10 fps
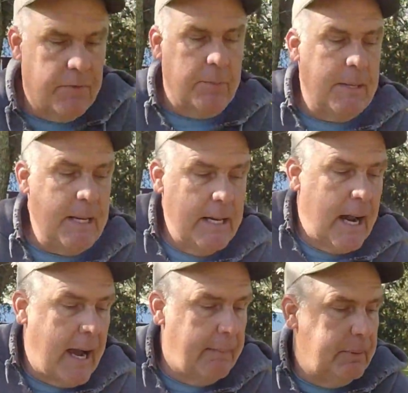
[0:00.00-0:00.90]
for me,
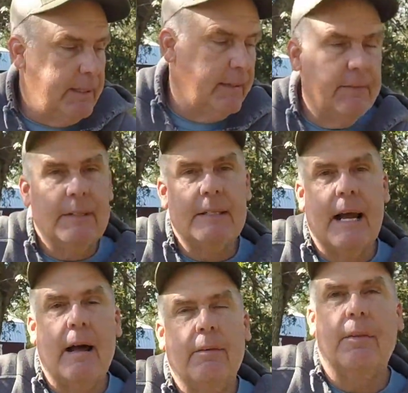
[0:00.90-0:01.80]
I believe, in the
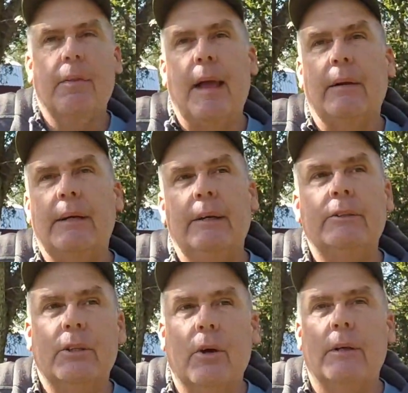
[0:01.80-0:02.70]
south down here
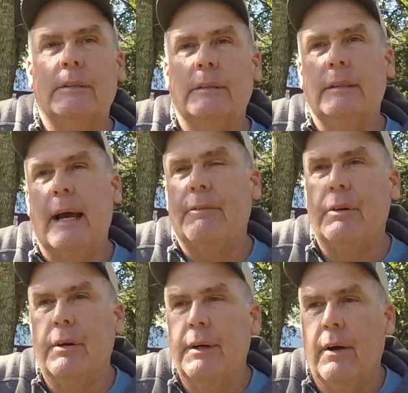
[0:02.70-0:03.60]
starts, is
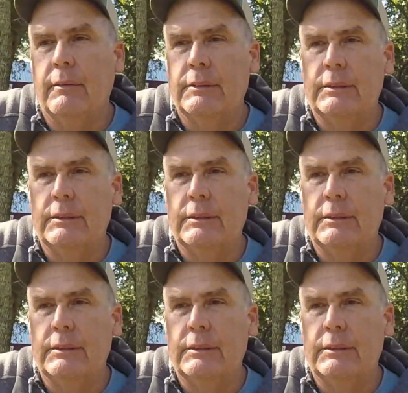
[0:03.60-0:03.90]
after honey harvest.